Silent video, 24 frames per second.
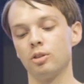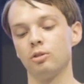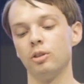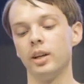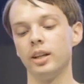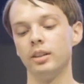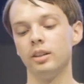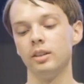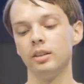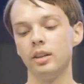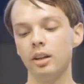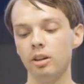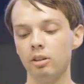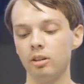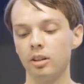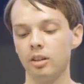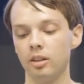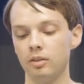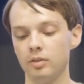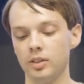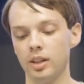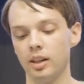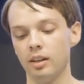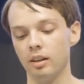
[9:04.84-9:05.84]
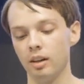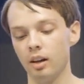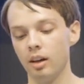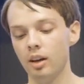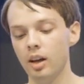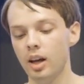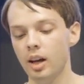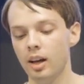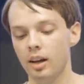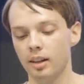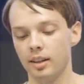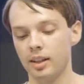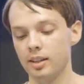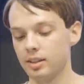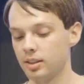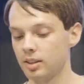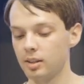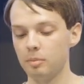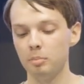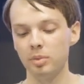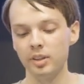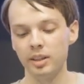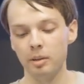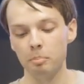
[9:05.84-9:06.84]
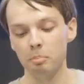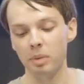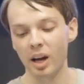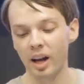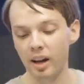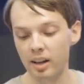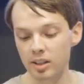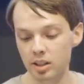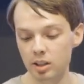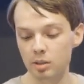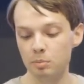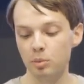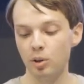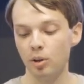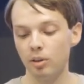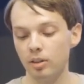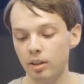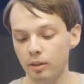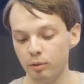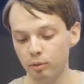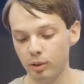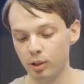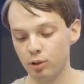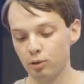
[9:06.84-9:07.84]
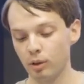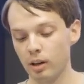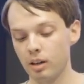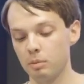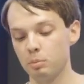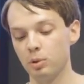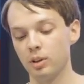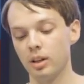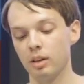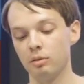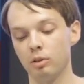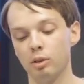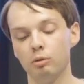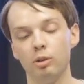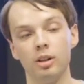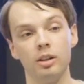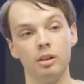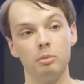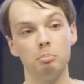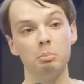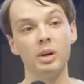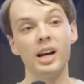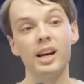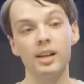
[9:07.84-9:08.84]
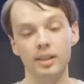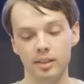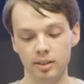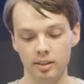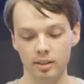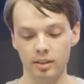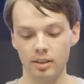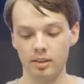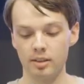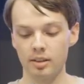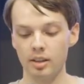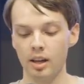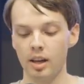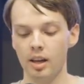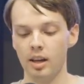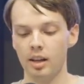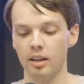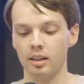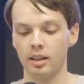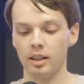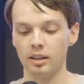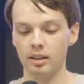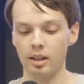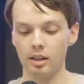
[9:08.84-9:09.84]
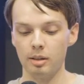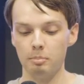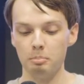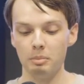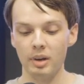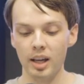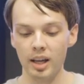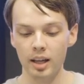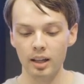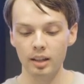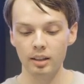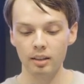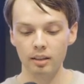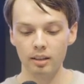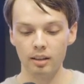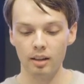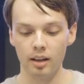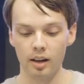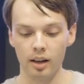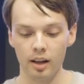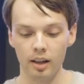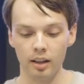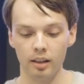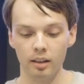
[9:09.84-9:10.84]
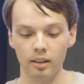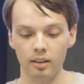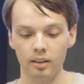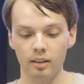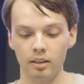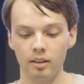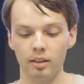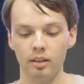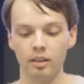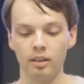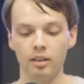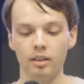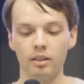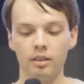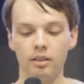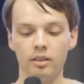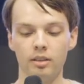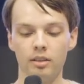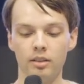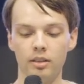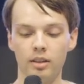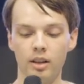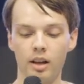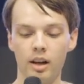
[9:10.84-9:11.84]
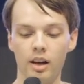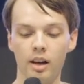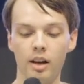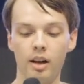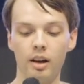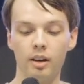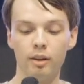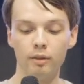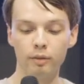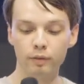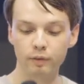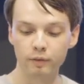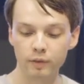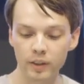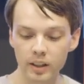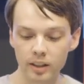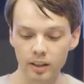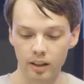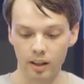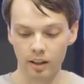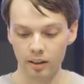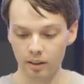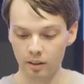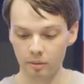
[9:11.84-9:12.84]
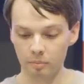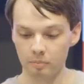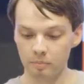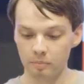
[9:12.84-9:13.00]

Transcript: a granularity of data that's simply impossible if we try to put everyone in boxes that they may not uh, fit in.